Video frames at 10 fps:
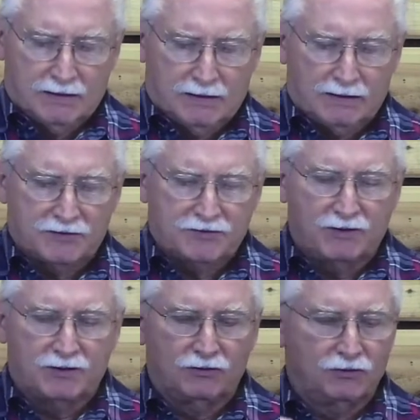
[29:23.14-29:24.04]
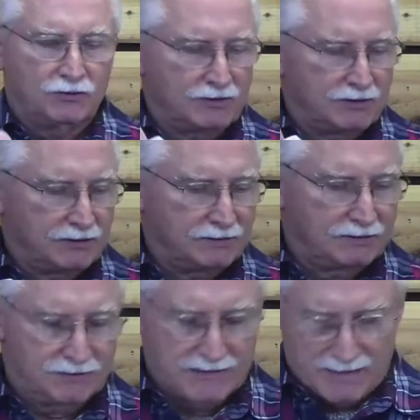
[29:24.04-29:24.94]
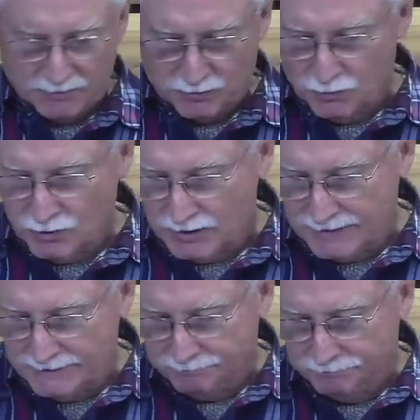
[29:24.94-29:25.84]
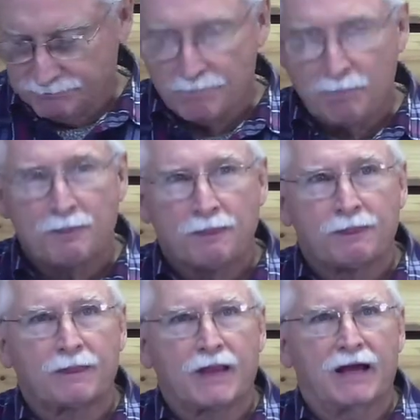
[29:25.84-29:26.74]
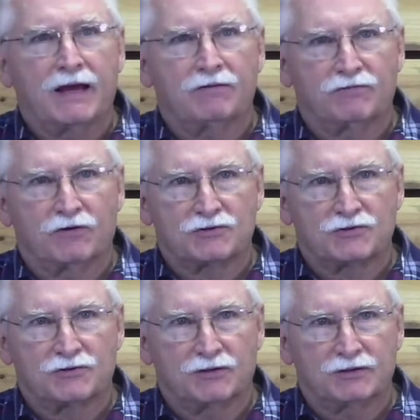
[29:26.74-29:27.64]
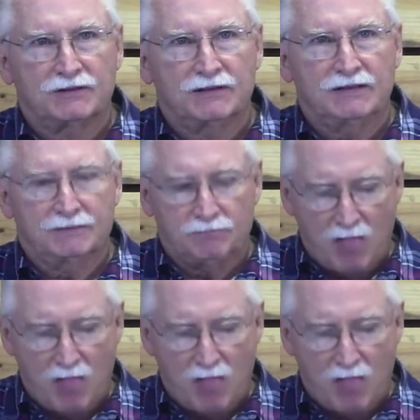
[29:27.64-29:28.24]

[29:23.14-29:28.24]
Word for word: Let's go to Luke chapter 1 and verse 13.